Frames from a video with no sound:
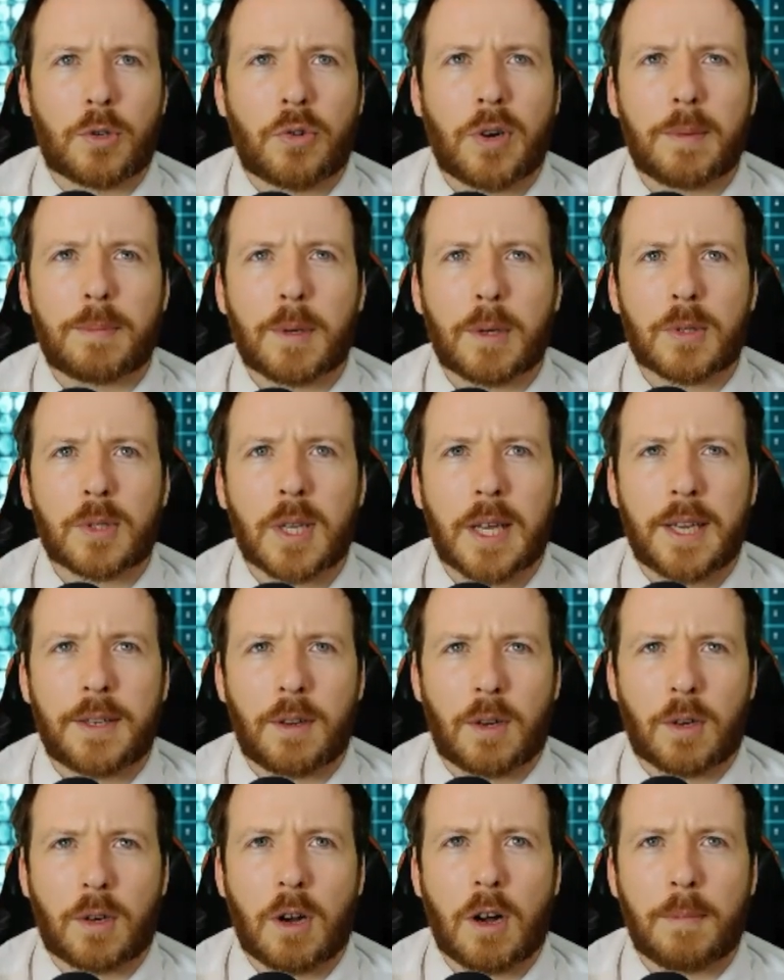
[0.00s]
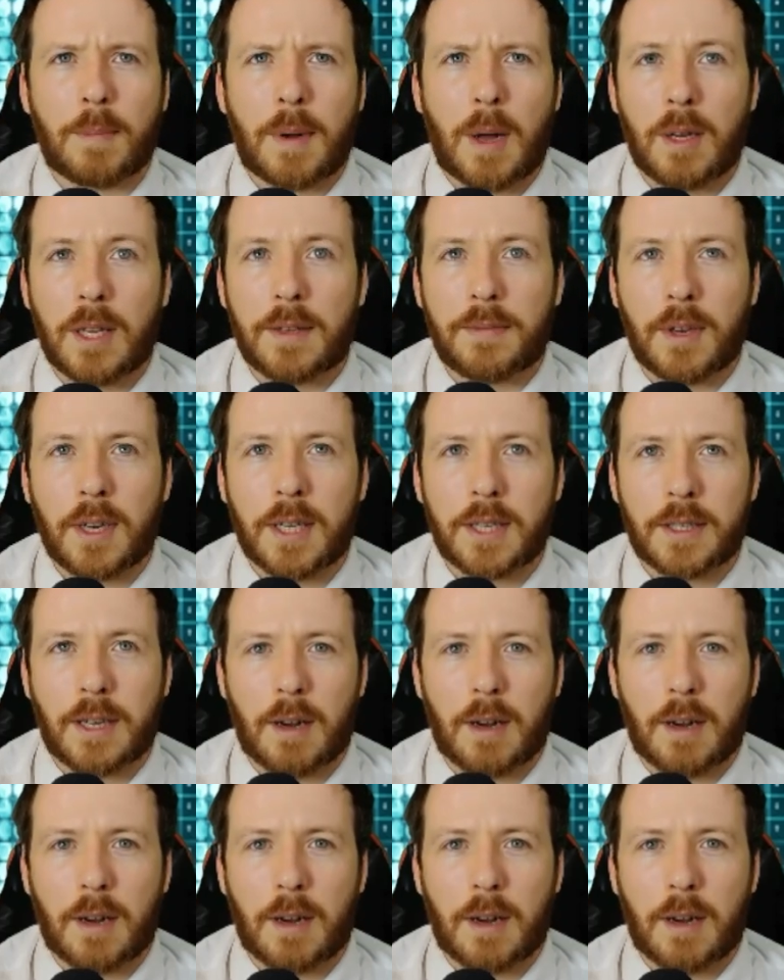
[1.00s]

Cryptoslate.com, I'll leave the link down